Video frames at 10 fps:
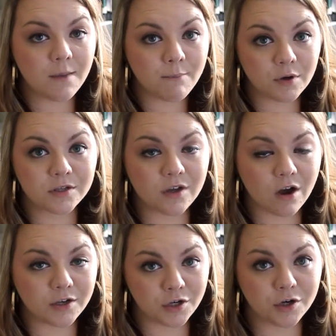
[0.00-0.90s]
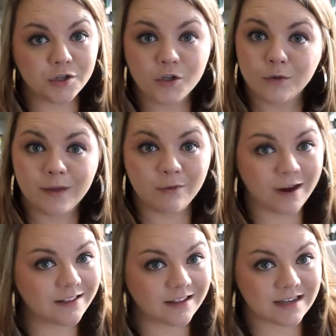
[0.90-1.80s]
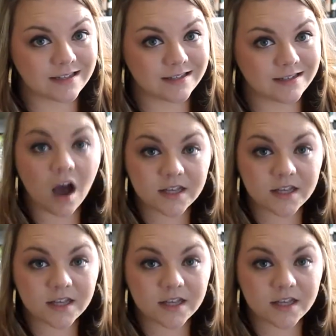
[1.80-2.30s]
books on your to-be-read list.